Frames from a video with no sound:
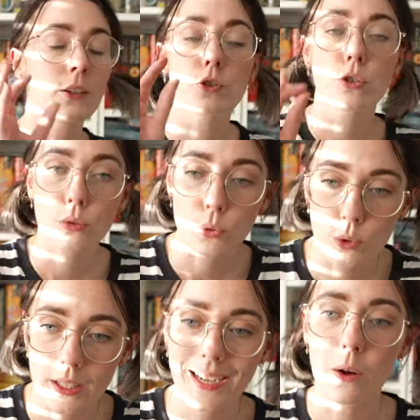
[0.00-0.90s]
It is
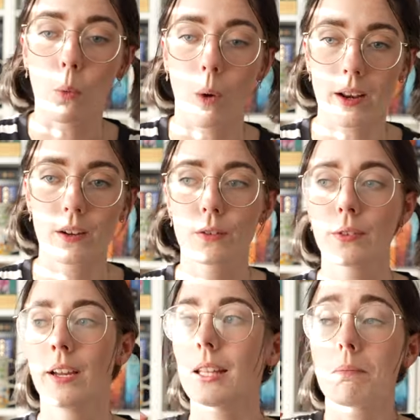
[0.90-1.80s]
truly one
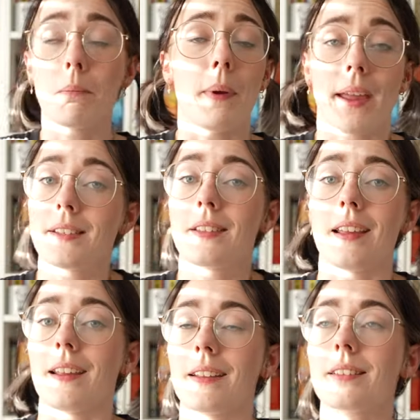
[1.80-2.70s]
of the best
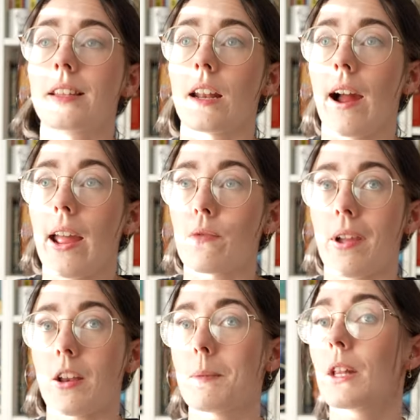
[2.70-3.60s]
things that I have
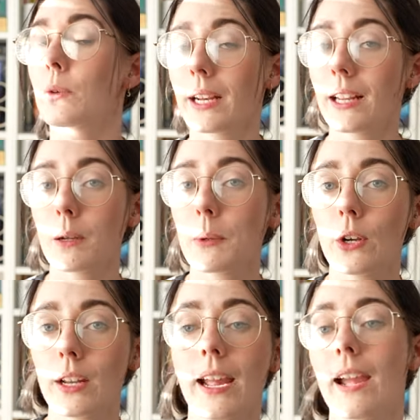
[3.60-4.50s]
found about the reading
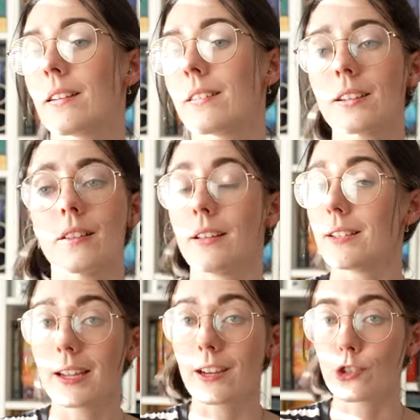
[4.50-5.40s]
community and
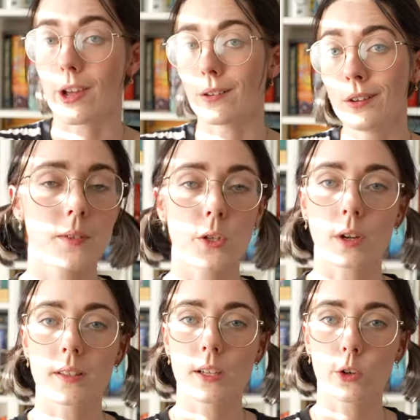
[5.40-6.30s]
this here channel, so
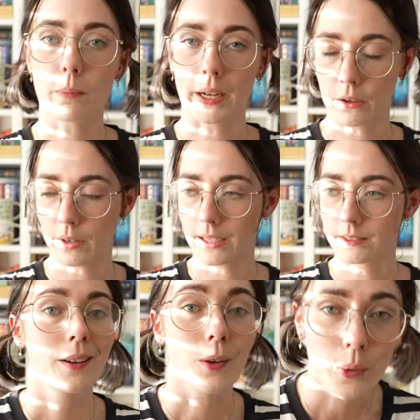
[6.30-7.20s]
consider a buddy read.
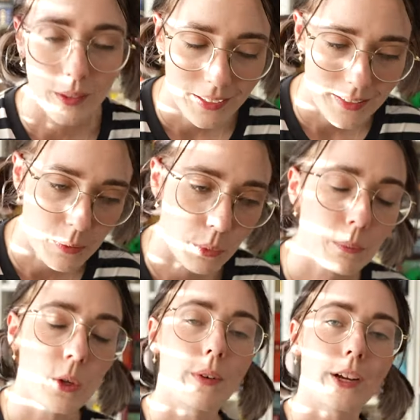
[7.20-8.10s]
Not only does it
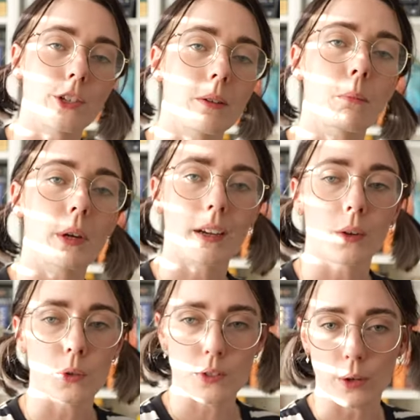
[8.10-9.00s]
bring motivation, but it
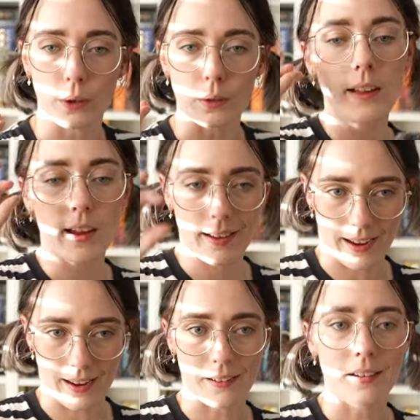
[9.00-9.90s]
also,
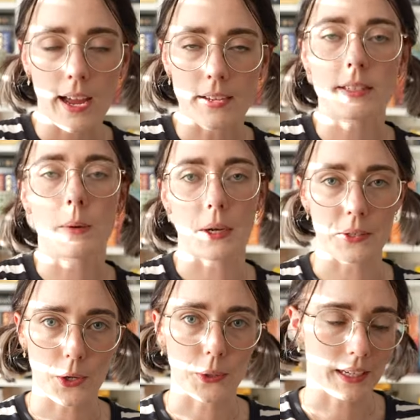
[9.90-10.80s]
again, has someone
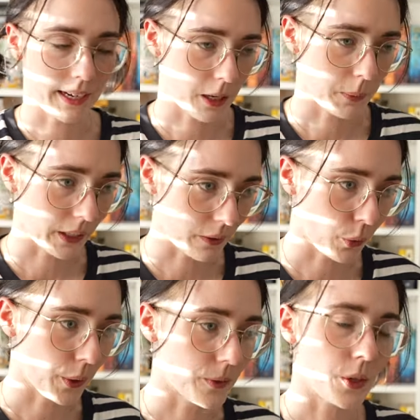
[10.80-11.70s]
else hold the accountability
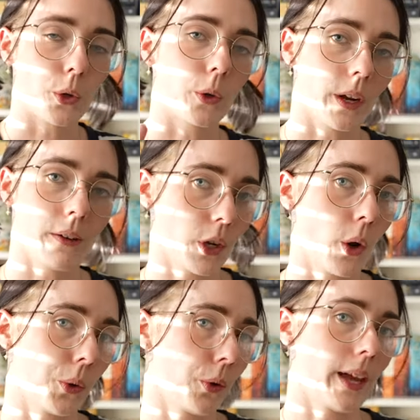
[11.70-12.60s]
for you so you don't have to
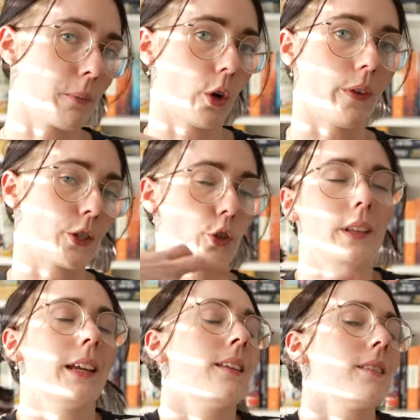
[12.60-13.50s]
hold all that motivation on
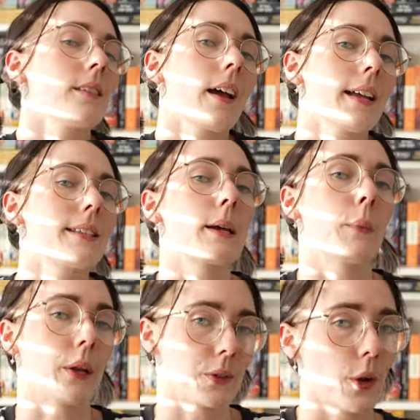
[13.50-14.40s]
the inside,
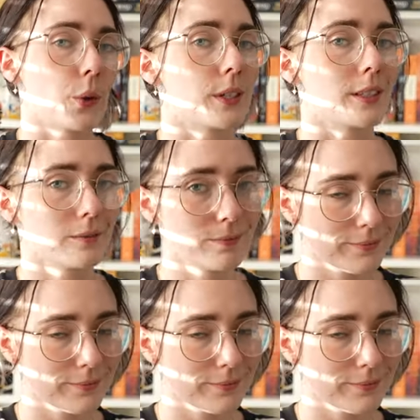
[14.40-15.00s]
someone else holds it